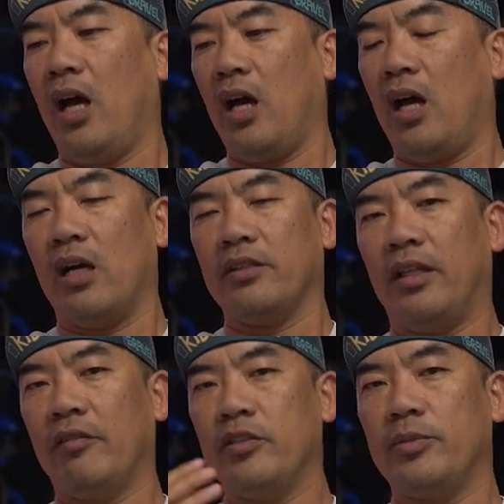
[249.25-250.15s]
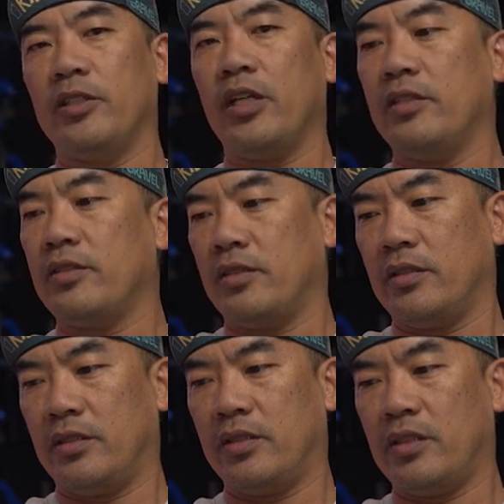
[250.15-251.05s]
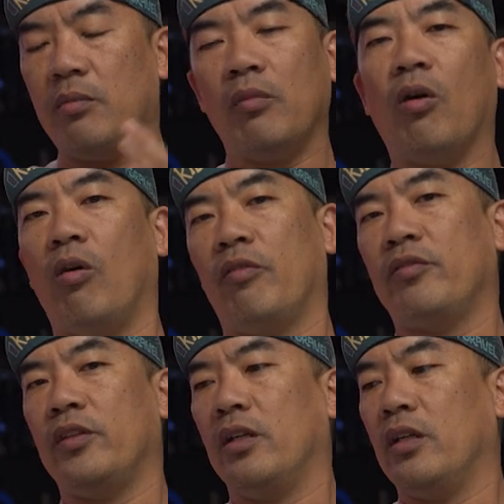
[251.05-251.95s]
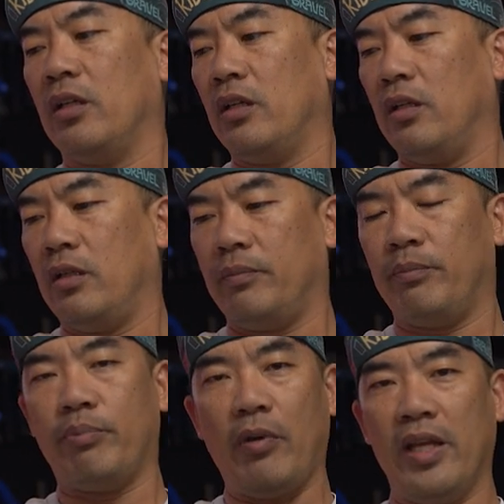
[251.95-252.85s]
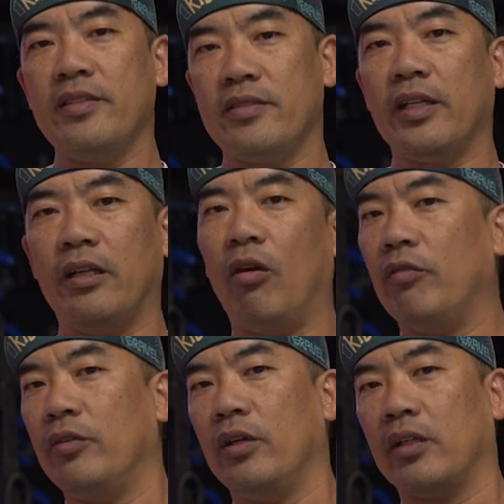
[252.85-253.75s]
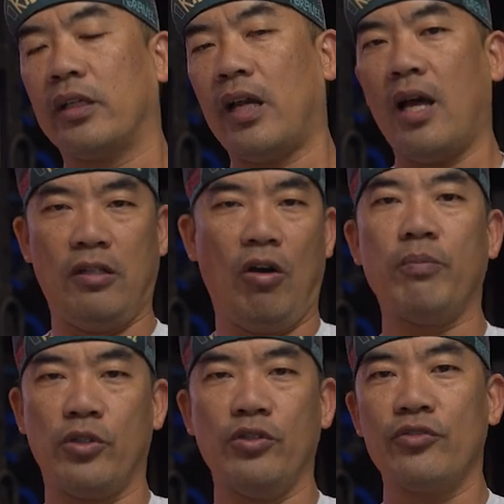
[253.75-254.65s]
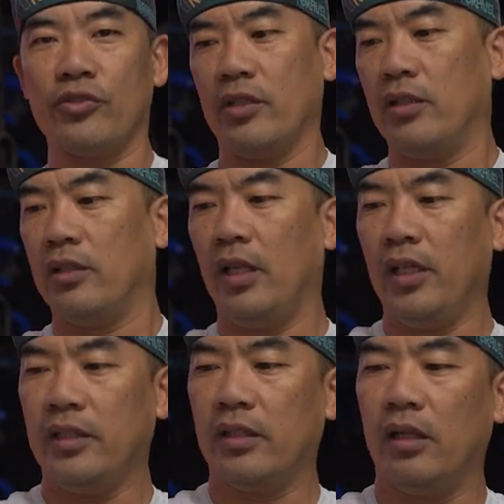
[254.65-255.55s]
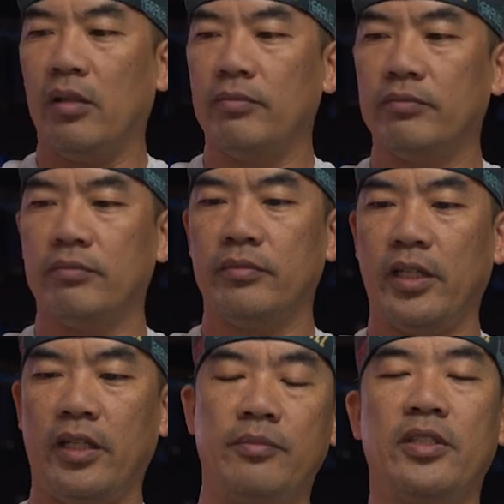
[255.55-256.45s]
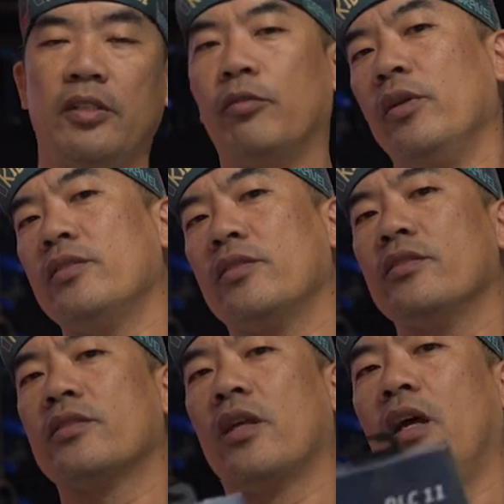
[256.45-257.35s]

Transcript: the 11 speed chains, some of the brands, they offer color options, like KMC, for instance.